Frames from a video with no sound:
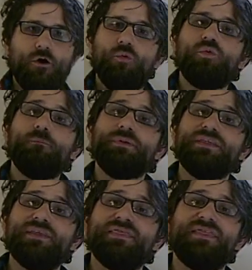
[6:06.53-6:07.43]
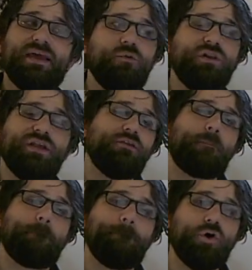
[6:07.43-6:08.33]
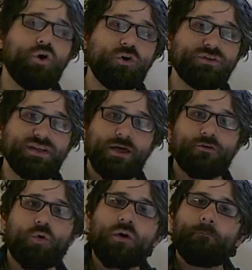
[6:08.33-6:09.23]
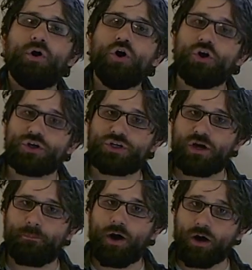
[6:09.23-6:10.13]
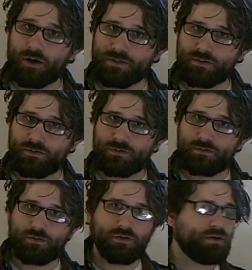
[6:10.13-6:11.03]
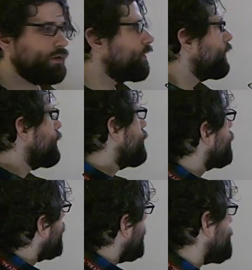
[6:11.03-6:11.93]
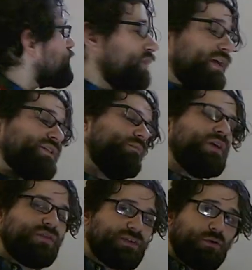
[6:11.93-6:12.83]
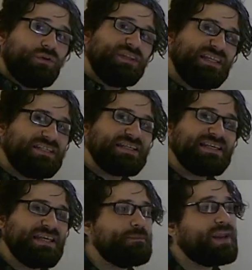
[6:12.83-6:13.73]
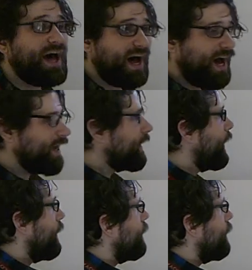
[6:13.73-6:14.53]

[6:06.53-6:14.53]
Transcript: will be that they will either pull together or push apart. Okay, so that's going to be a thing that we'll need to keep an eye on.